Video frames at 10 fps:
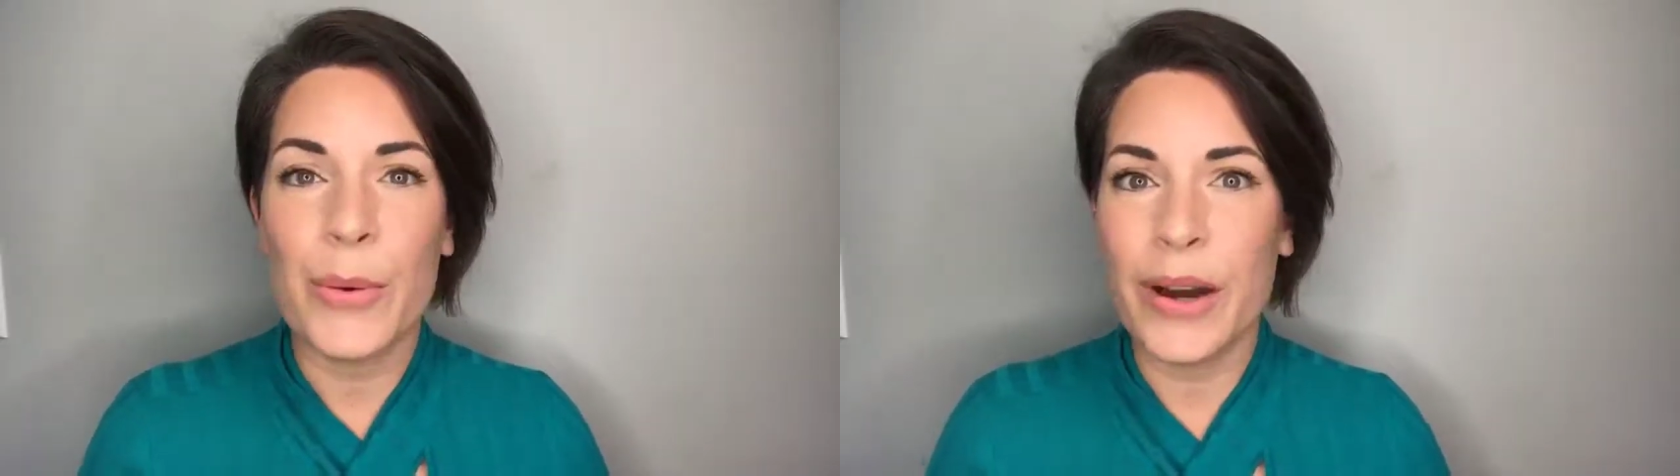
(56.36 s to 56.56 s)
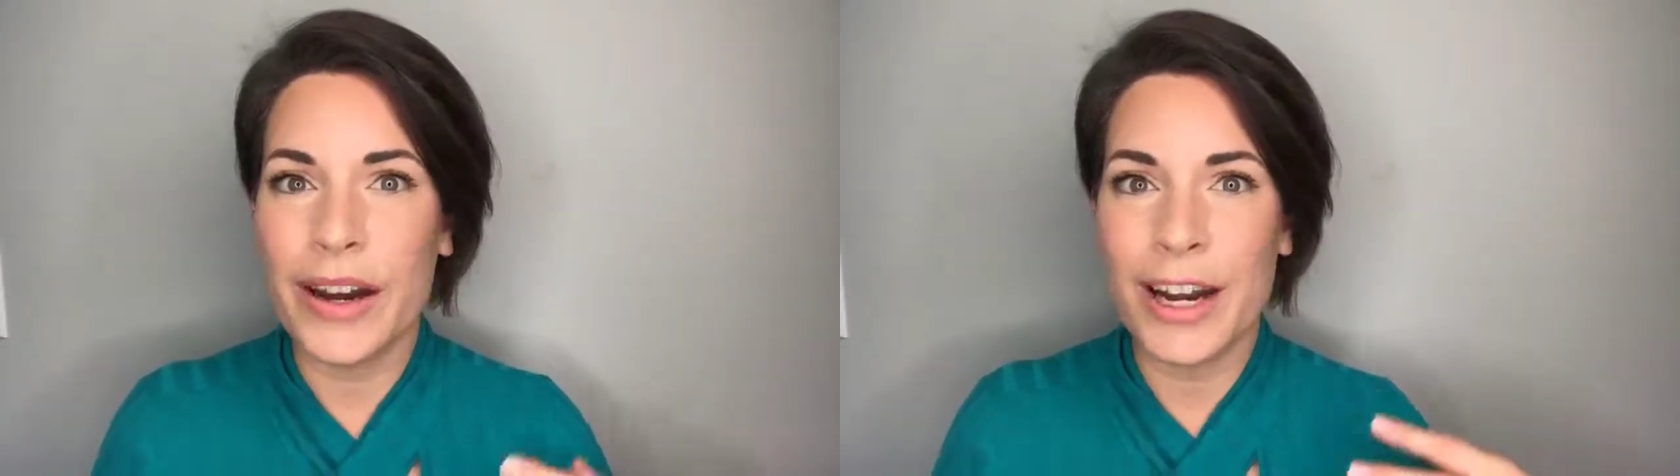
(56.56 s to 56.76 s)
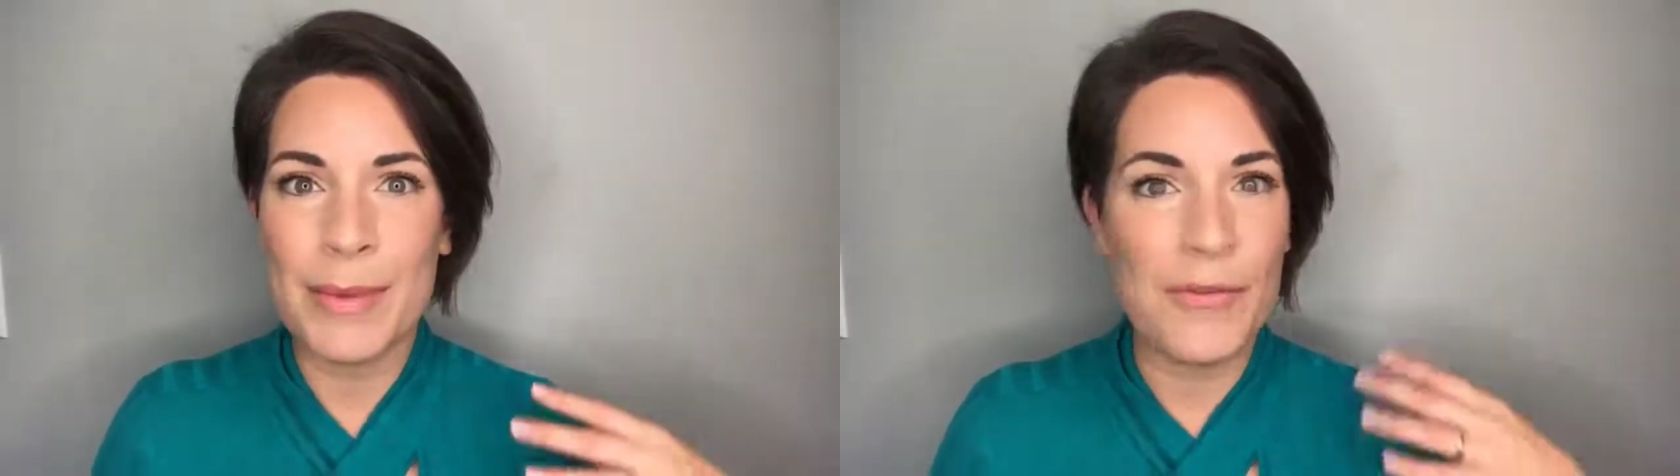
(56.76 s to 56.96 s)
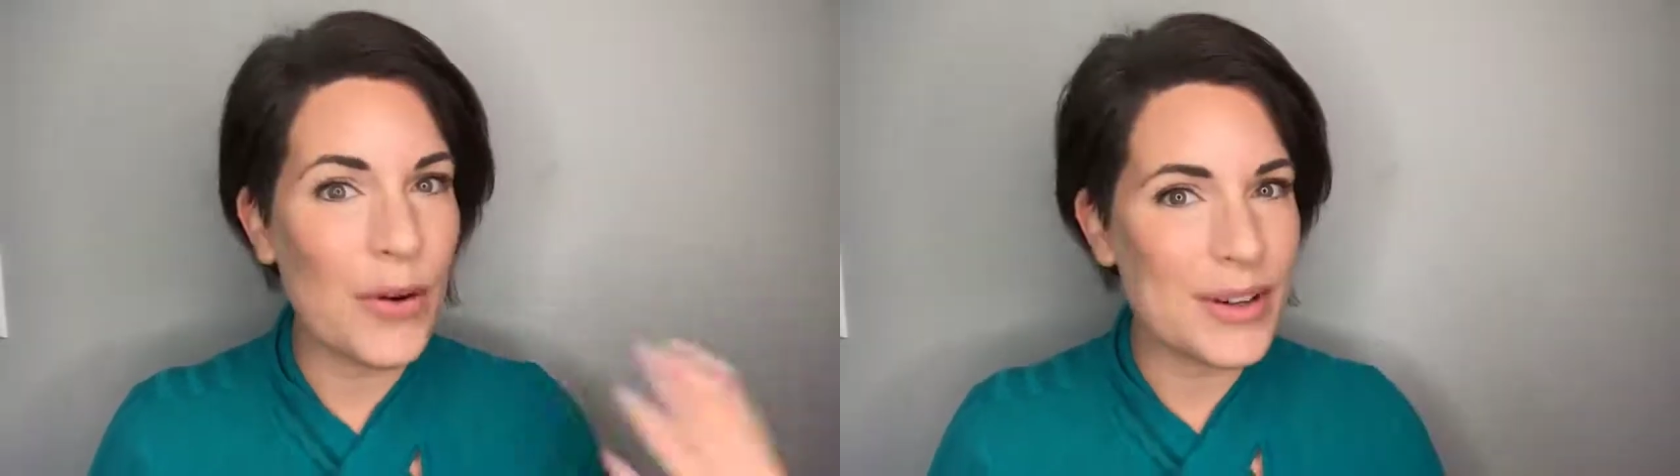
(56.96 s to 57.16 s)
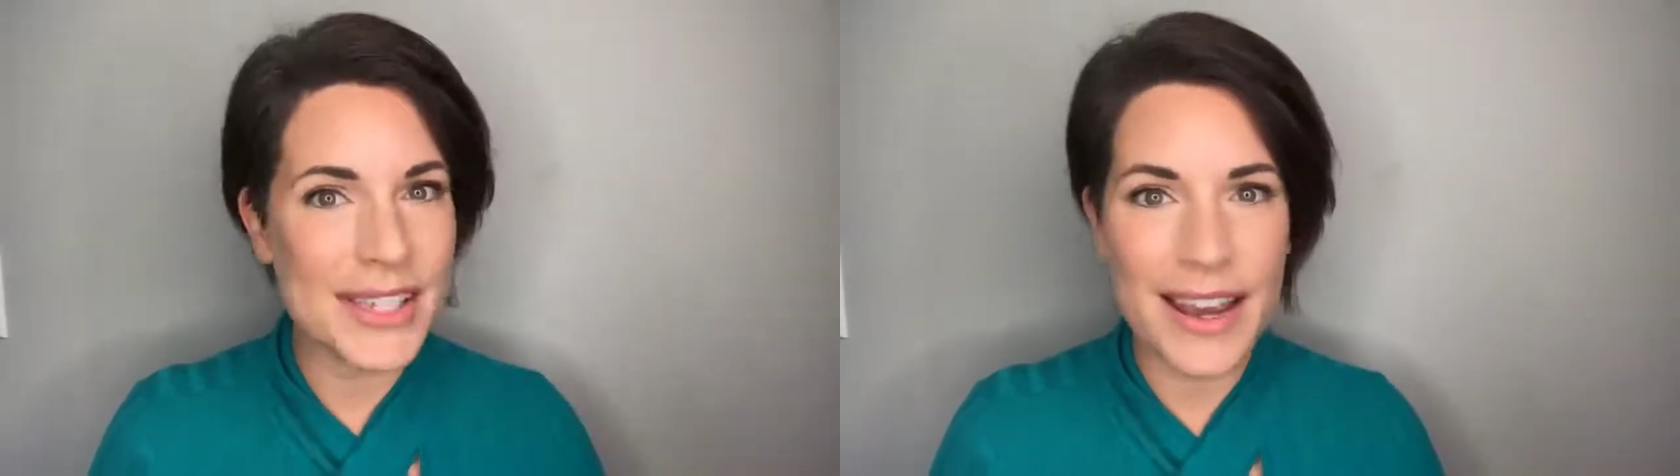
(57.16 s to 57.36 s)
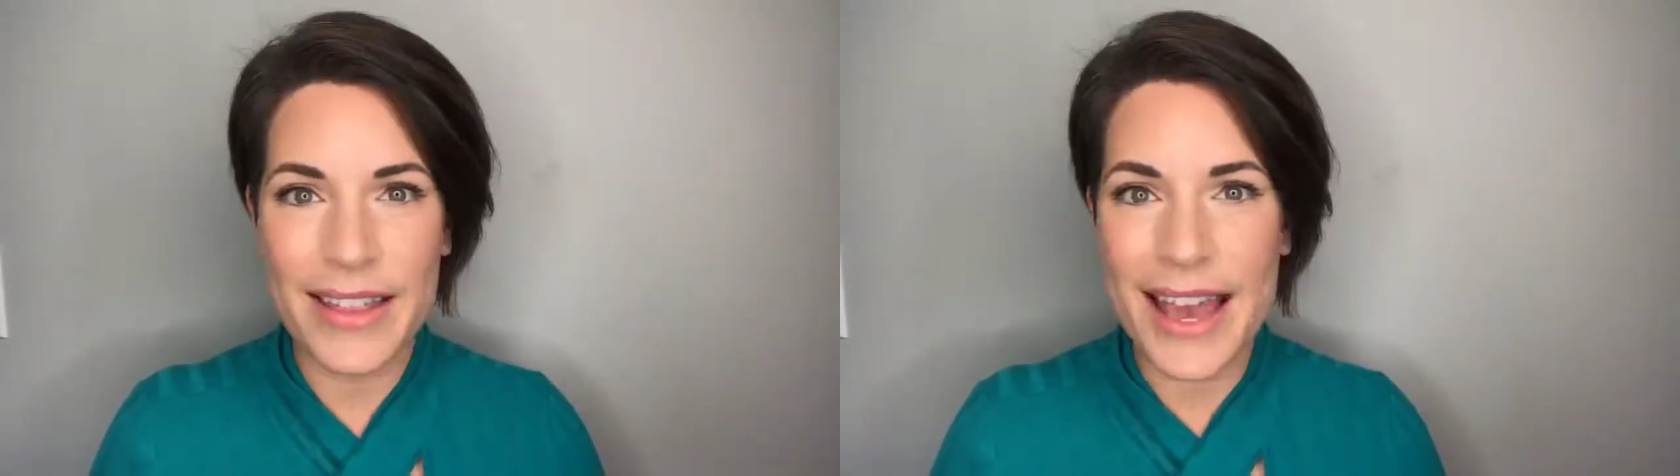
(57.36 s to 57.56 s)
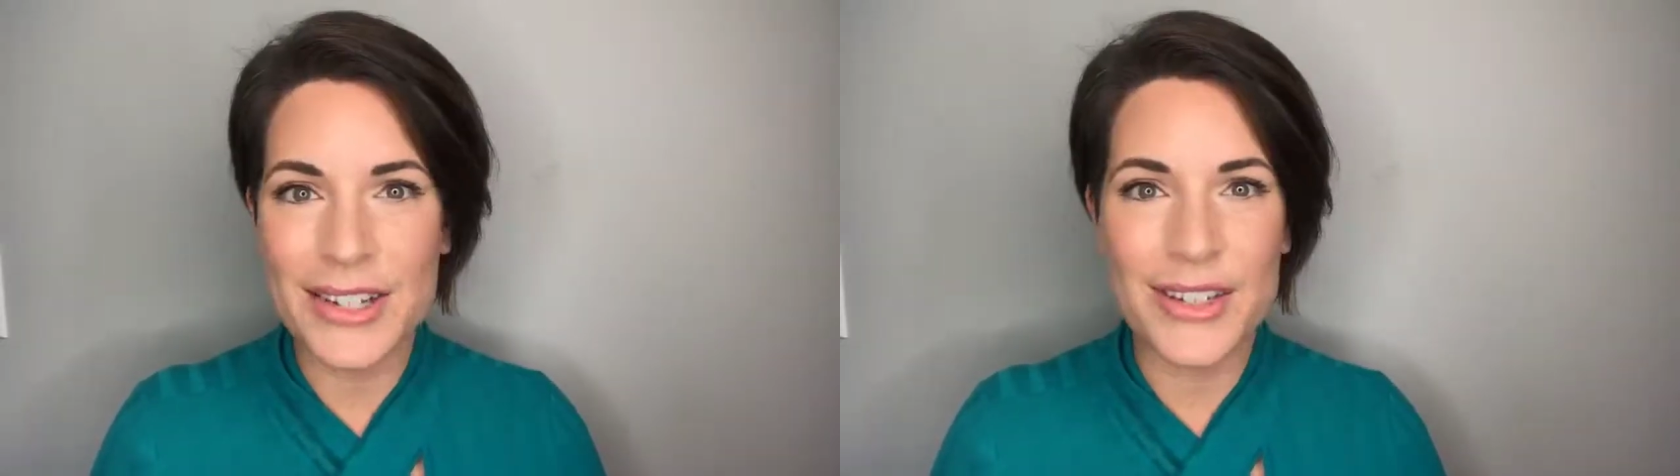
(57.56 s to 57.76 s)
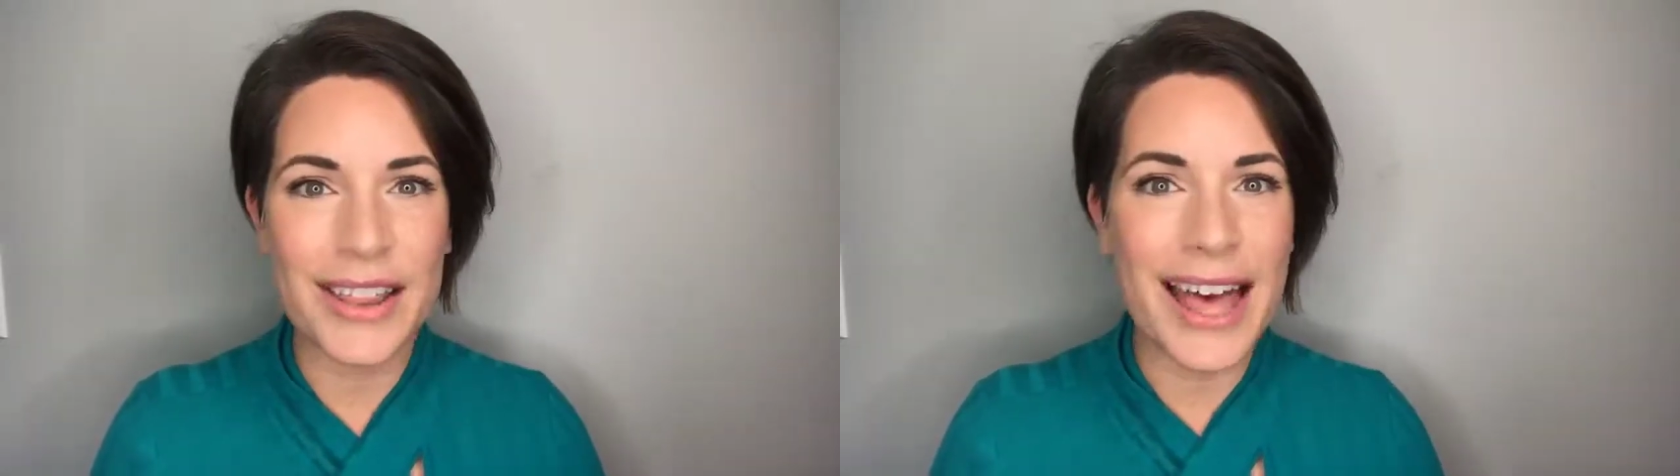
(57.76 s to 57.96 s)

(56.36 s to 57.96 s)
We're going to be focusing on lashes a